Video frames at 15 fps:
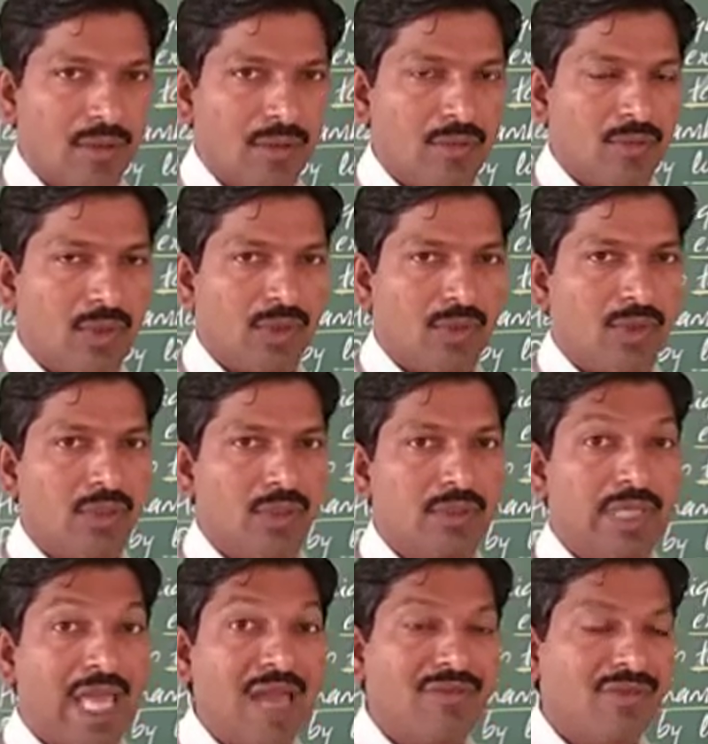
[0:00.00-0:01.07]
what you call
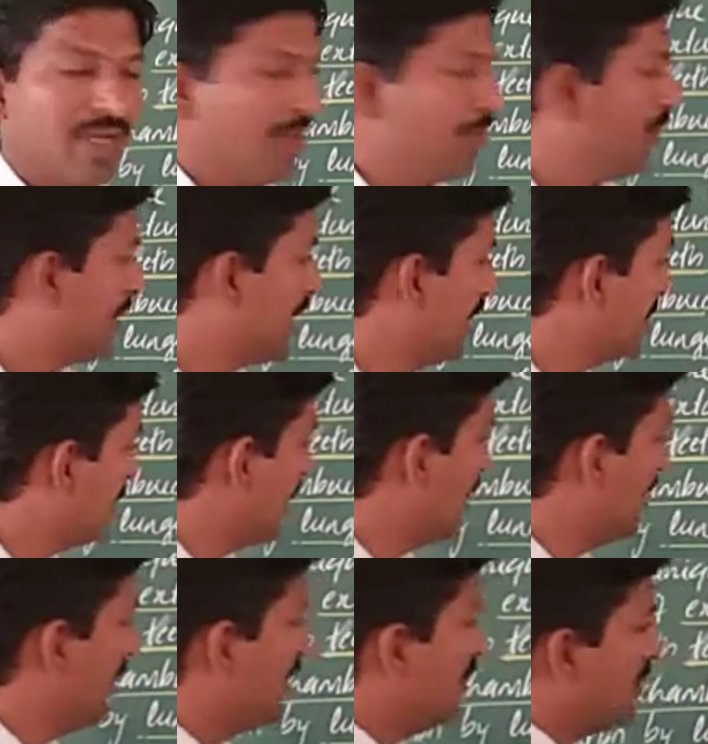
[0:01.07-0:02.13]
diaphragm, you can say
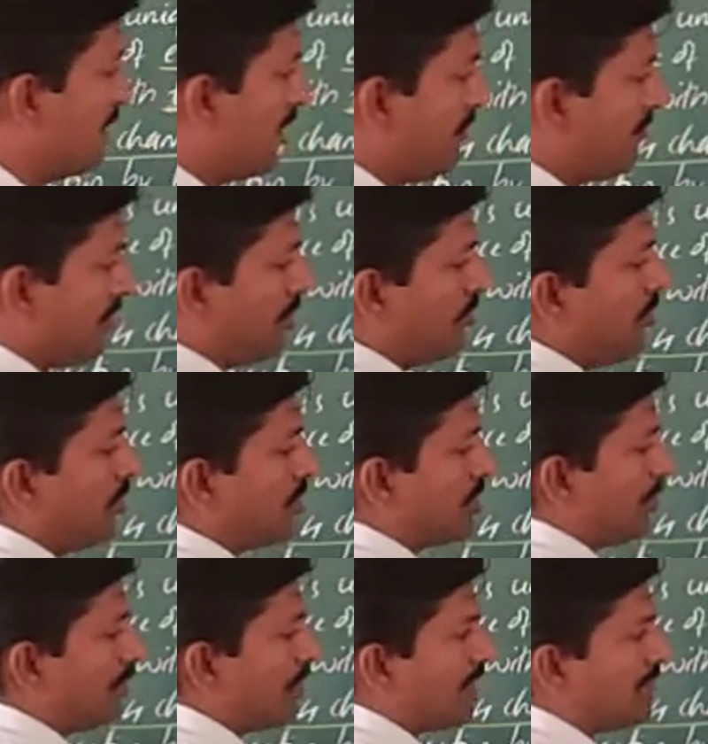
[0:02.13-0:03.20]
diaphragm, which
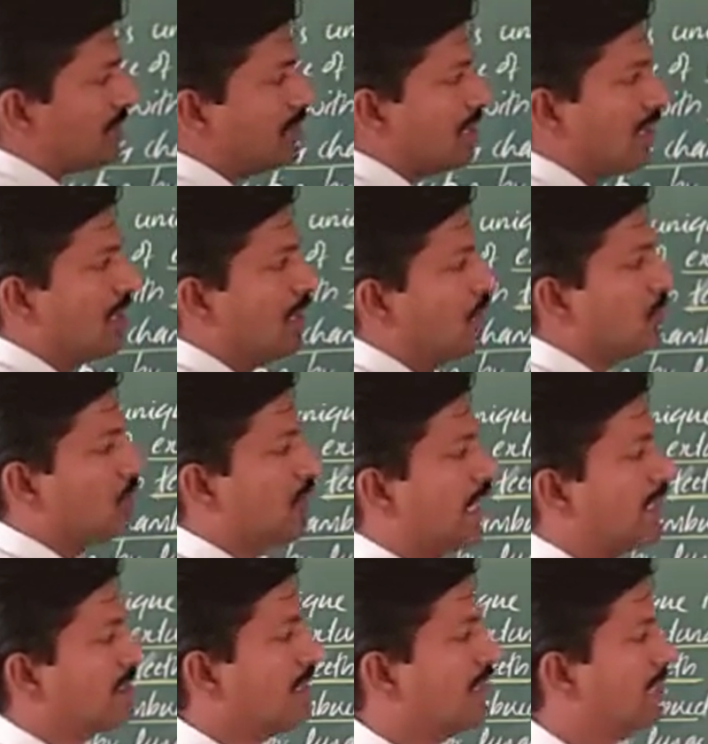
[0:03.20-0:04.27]
separates the
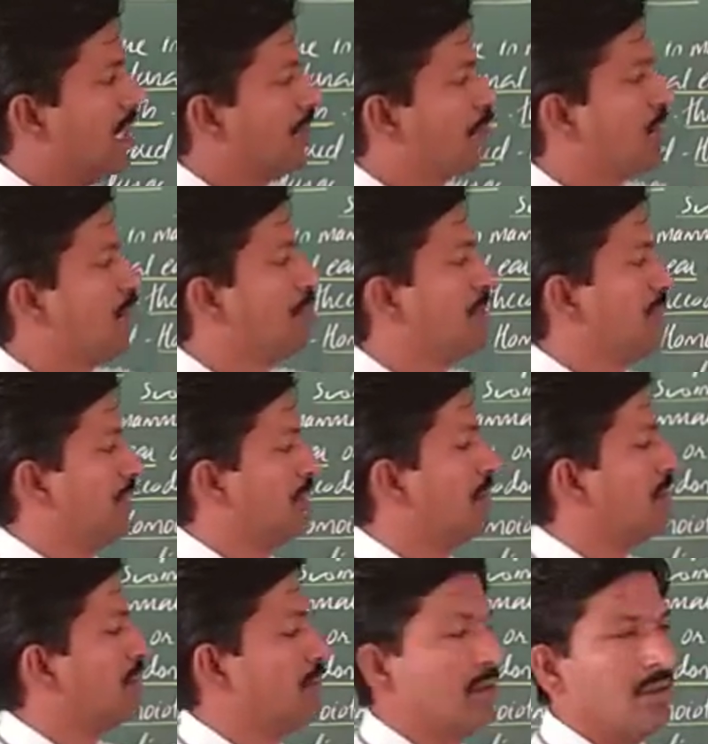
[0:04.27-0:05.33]
thorax and abdomen
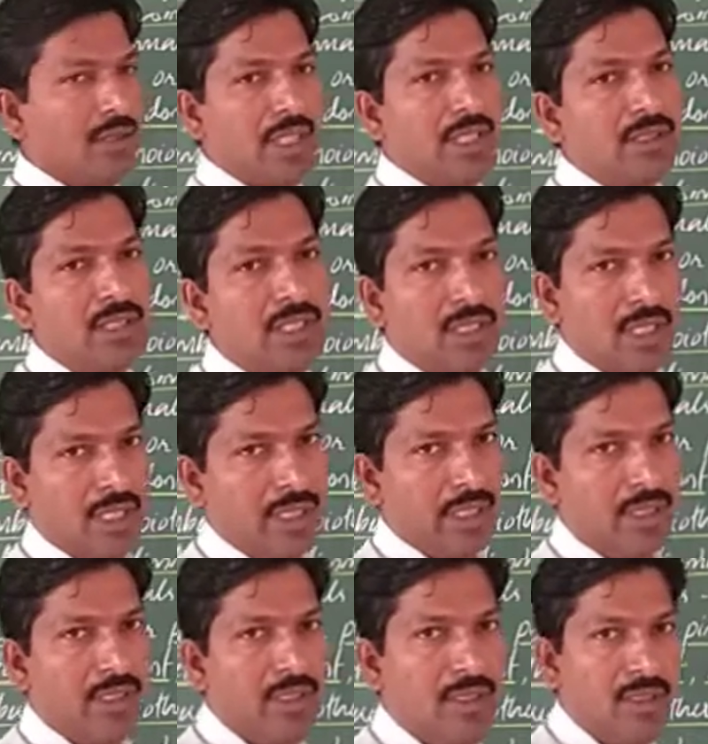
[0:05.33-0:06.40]
internally,
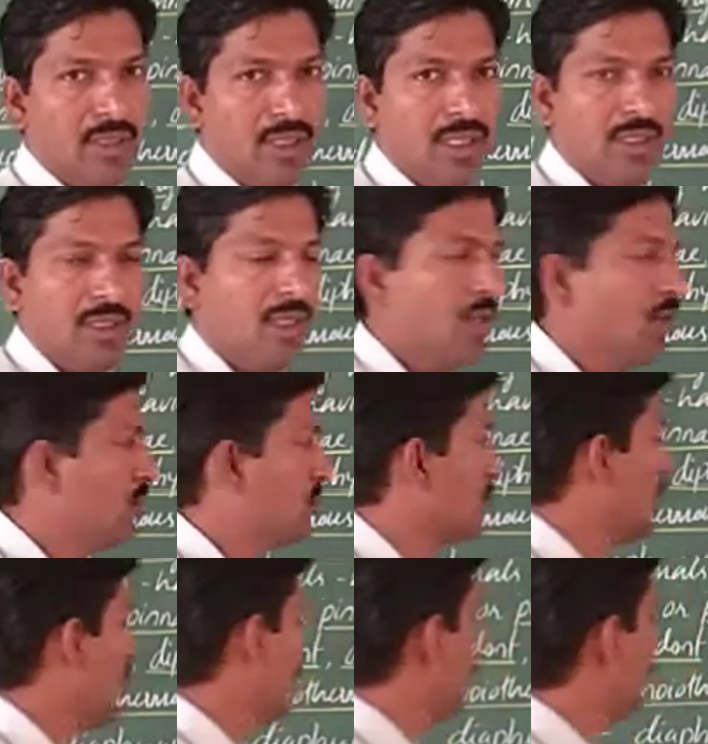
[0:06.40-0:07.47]
right.
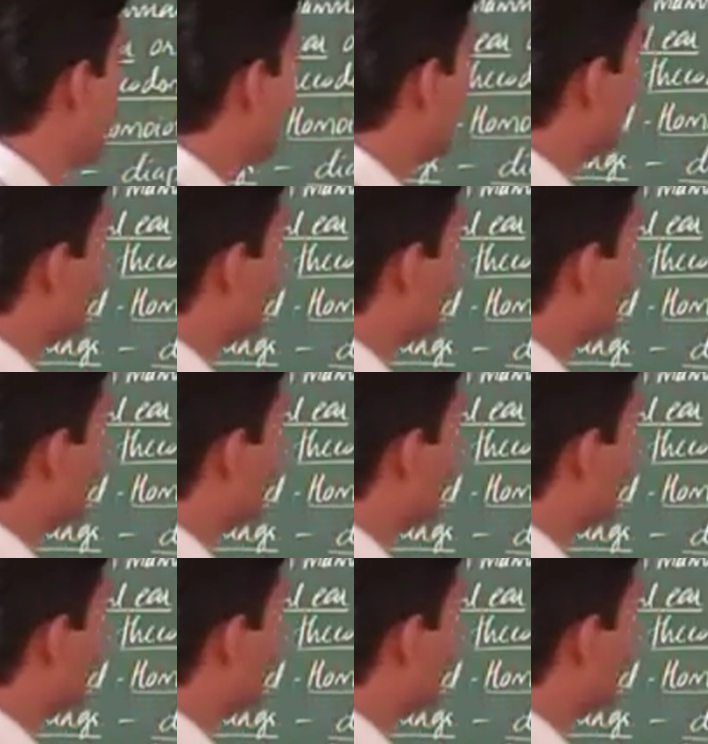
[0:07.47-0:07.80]
So, that